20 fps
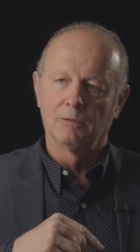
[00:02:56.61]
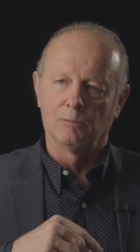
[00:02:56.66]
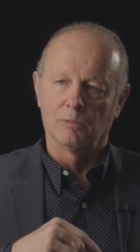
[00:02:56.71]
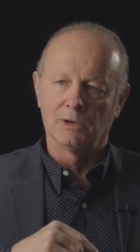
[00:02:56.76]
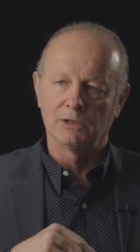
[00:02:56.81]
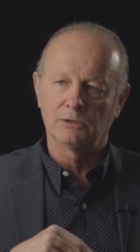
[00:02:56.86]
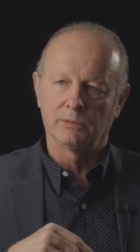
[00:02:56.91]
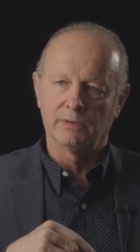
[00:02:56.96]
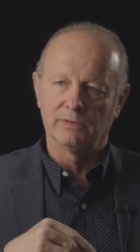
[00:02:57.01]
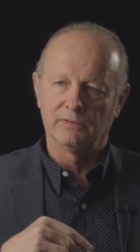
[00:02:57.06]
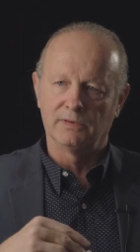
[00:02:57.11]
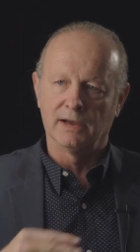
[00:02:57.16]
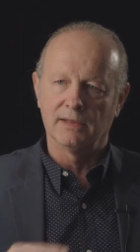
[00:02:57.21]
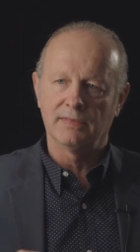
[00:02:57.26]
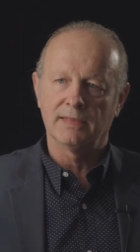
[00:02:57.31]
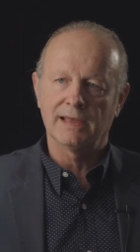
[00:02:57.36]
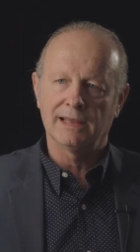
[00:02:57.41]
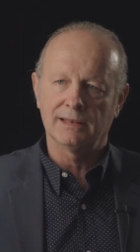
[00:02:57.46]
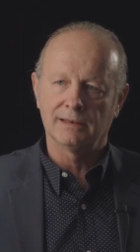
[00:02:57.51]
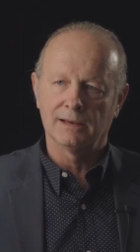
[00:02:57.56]
Once we've done
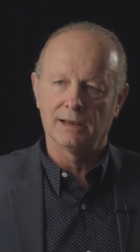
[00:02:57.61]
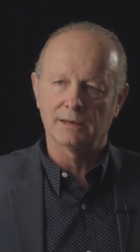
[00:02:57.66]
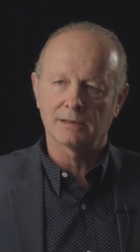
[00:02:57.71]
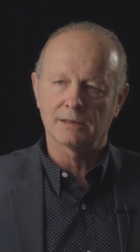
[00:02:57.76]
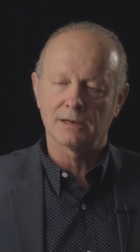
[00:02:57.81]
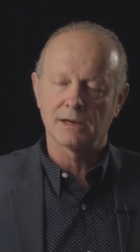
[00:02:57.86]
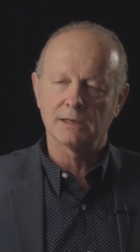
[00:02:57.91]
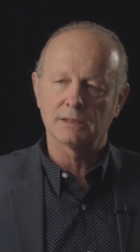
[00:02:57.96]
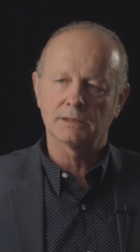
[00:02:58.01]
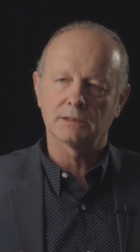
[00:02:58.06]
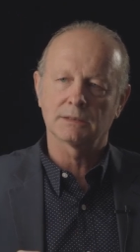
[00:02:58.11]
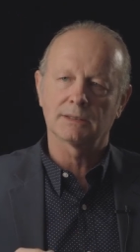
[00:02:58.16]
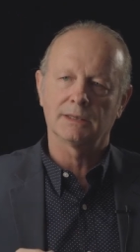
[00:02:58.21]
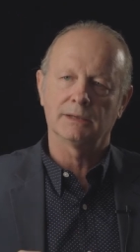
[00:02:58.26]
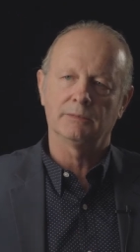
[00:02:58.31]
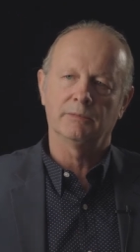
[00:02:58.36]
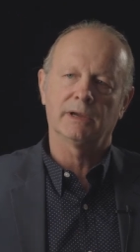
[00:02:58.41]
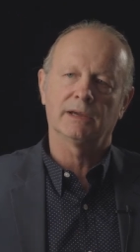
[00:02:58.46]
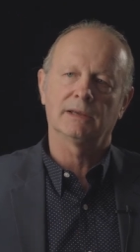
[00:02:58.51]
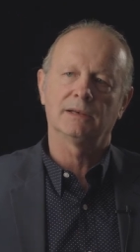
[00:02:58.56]
that
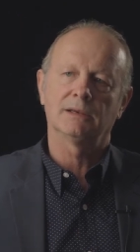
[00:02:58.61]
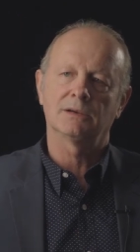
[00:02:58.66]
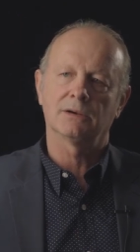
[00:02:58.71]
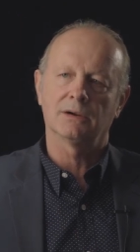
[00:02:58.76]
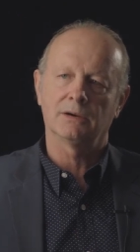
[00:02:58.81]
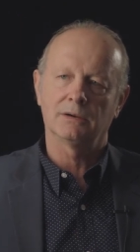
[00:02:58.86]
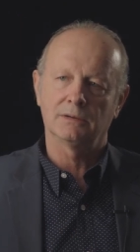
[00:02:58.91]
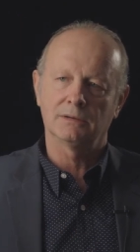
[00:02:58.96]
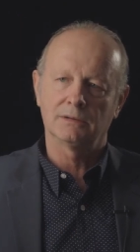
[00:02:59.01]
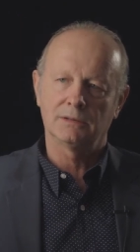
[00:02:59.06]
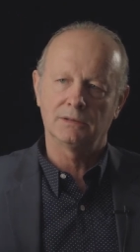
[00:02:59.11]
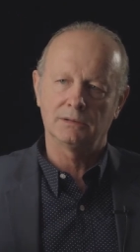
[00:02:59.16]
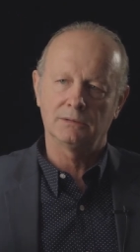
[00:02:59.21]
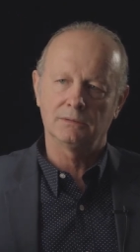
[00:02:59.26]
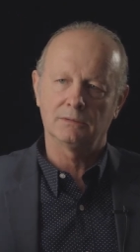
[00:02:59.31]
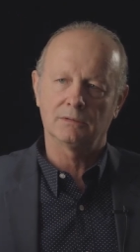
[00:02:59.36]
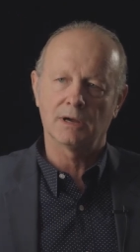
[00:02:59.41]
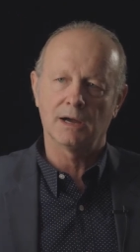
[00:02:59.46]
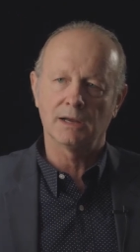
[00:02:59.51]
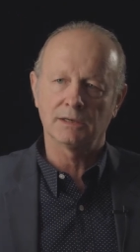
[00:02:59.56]
non-consciously, we can turn to
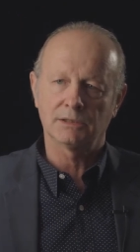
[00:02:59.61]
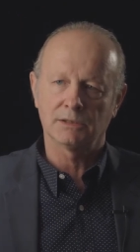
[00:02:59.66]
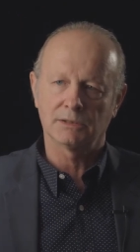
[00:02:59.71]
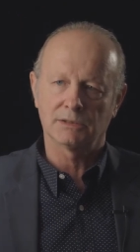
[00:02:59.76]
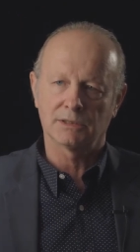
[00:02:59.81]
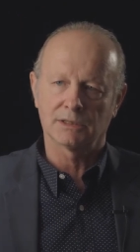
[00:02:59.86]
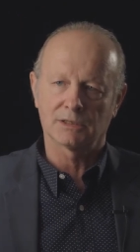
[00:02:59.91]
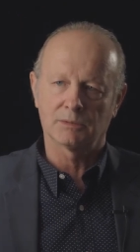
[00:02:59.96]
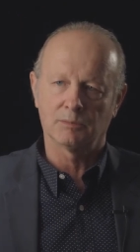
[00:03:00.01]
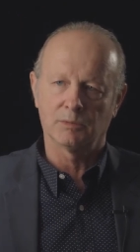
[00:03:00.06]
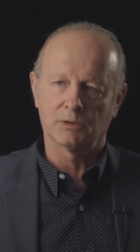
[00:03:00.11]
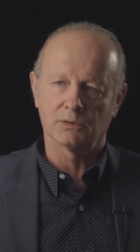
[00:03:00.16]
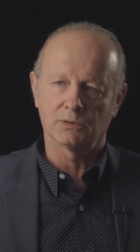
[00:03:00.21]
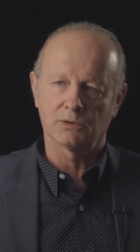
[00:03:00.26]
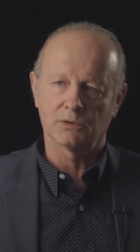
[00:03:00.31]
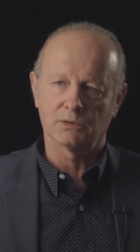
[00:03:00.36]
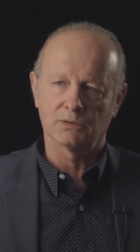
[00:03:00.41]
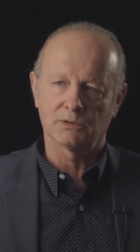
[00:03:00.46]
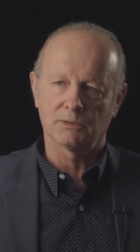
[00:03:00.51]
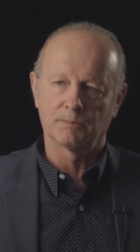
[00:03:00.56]
conscious
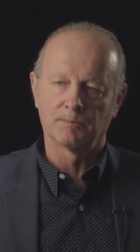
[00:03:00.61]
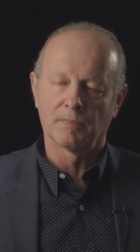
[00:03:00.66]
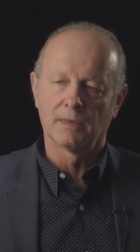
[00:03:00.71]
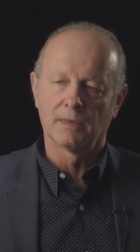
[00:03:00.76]
exposures.